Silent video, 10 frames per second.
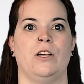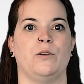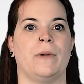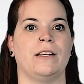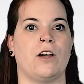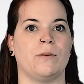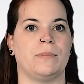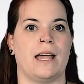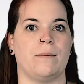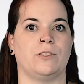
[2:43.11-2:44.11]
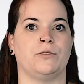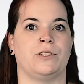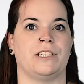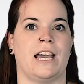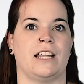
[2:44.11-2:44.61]
You may not be able to
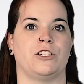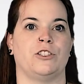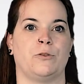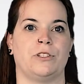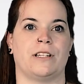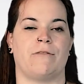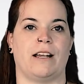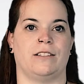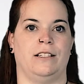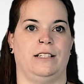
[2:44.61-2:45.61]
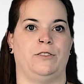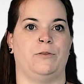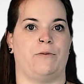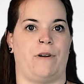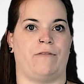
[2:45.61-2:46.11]
attach notes directly to
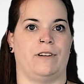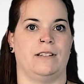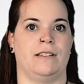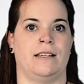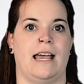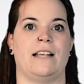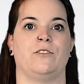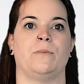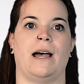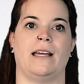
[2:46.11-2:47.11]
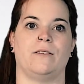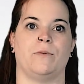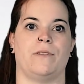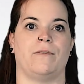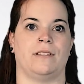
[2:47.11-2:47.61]
the reference as you might
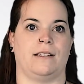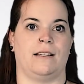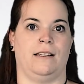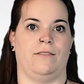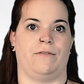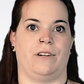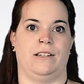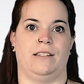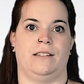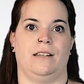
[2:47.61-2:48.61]
with a physical reference,